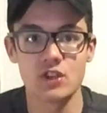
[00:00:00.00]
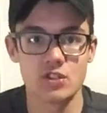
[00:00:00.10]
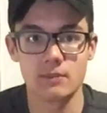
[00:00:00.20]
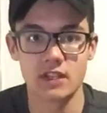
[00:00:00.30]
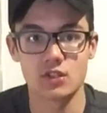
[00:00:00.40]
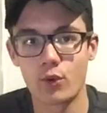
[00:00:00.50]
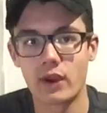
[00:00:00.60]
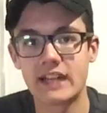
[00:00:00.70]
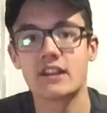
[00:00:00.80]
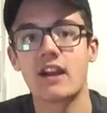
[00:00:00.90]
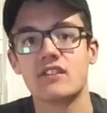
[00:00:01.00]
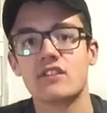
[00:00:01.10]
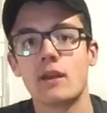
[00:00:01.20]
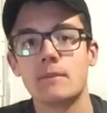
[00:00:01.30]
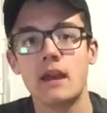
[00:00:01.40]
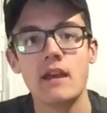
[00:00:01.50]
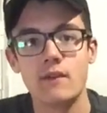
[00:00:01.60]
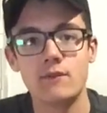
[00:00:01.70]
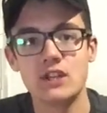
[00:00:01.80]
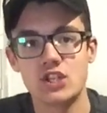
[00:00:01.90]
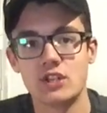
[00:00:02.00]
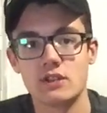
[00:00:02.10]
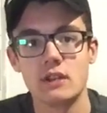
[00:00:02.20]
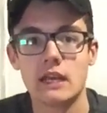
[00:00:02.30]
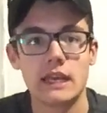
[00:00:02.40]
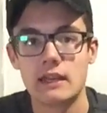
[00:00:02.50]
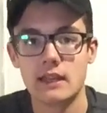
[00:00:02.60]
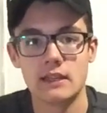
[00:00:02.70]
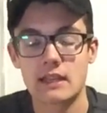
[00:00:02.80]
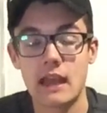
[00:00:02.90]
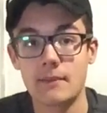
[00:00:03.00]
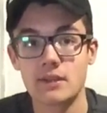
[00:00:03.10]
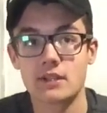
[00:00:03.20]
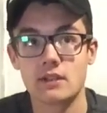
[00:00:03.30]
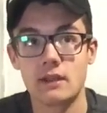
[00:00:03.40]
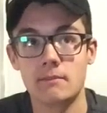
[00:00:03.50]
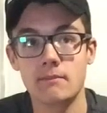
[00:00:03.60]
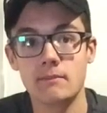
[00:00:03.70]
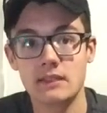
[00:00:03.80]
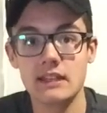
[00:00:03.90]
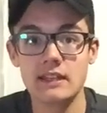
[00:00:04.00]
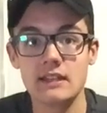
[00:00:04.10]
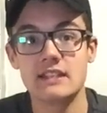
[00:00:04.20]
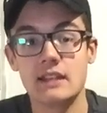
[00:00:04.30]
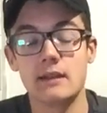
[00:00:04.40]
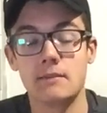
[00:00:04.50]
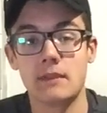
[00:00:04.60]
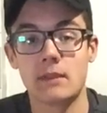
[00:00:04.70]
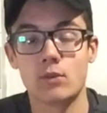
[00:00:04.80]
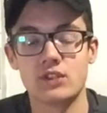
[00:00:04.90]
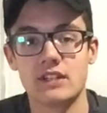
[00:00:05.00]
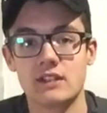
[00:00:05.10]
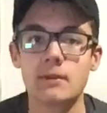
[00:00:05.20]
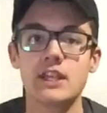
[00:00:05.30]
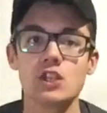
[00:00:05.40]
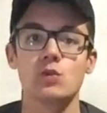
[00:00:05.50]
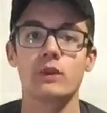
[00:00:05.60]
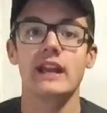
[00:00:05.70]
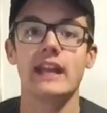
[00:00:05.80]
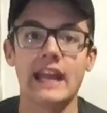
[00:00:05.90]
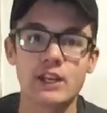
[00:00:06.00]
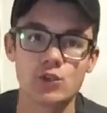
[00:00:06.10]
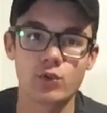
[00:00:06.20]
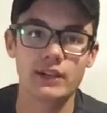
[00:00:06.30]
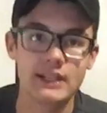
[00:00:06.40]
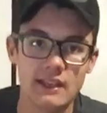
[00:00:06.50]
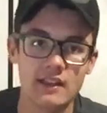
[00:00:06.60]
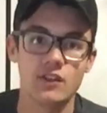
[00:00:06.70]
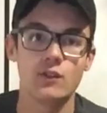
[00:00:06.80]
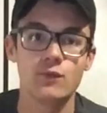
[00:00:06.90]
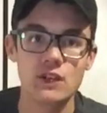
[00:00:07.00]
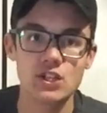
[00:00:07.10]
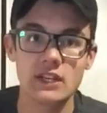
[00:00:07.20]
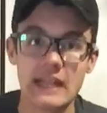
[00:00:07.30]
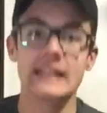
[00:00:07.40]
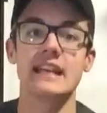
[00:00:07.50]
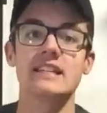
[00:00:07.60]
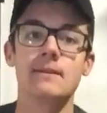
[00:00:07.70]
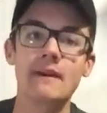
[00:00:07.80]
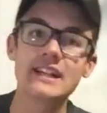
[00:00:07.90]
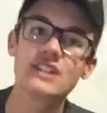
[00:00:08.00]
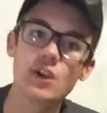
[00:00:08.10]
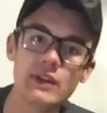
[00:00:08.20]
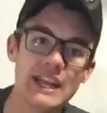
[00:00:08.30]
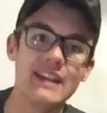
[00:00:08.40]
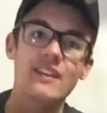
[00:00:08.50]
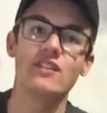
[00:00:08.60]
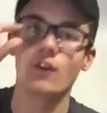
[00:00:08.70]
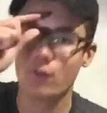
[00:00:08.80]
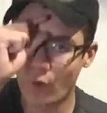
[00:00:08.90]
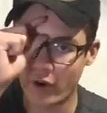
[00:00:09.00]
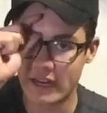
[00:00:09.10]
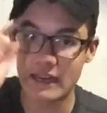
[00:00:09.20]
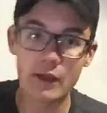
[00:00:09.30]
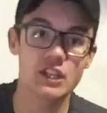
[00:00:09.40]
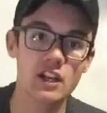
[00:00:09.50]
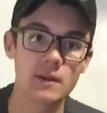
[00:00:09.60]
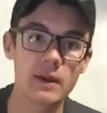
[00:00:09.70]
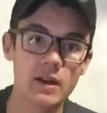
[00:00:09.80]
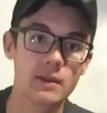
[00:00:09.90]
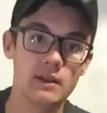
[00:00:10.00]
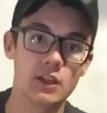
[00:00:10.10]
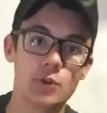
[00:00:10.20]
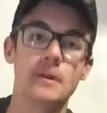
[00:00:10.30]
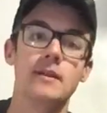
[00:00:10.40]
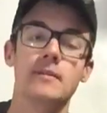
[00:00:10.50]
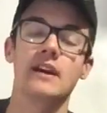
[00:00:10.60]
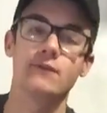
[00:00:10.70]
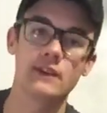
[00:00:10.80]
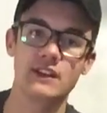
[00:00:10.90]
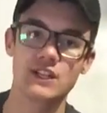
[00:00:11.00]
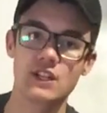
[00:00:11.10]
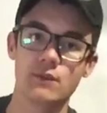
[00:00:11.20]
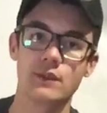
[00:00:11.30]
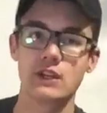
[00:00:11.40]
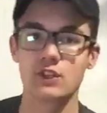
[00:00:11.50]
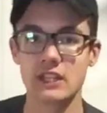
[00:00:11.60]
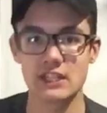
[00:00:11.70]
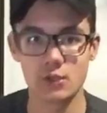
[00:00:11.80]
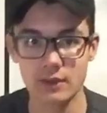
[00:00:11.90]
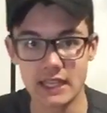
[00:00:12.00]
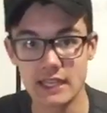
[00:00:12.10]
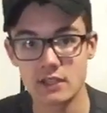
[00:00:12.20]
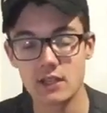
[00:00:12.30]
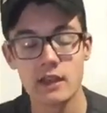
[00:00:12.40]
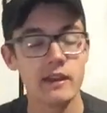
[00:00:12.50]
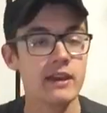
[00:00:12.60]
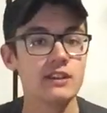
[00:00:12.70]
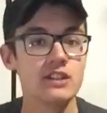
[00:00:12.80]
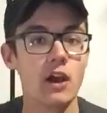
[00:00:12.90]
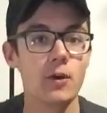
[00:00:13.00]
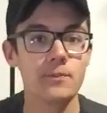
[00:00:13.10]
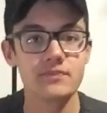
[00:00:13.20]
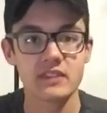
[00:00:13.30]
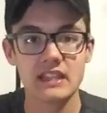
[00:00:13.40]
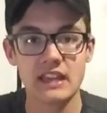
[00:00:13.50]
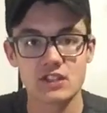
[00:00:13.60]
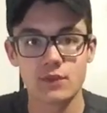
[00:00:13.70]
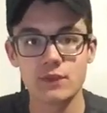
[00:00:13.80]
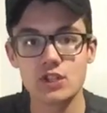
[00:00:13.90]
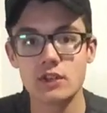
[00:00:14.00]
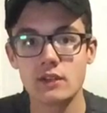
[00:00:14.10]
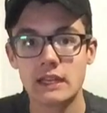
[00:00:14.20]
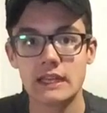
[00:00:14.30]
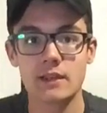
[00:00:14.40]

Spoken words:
Vision because Thor had gotten some visions. In the comics, it did and didn't make more sense. But this red android is Vision, and he has the Mind Stone in his forehead. Now, I talked about him a little bit in my Infinity Stone video, so that's who he is. So, yeah, so Vision,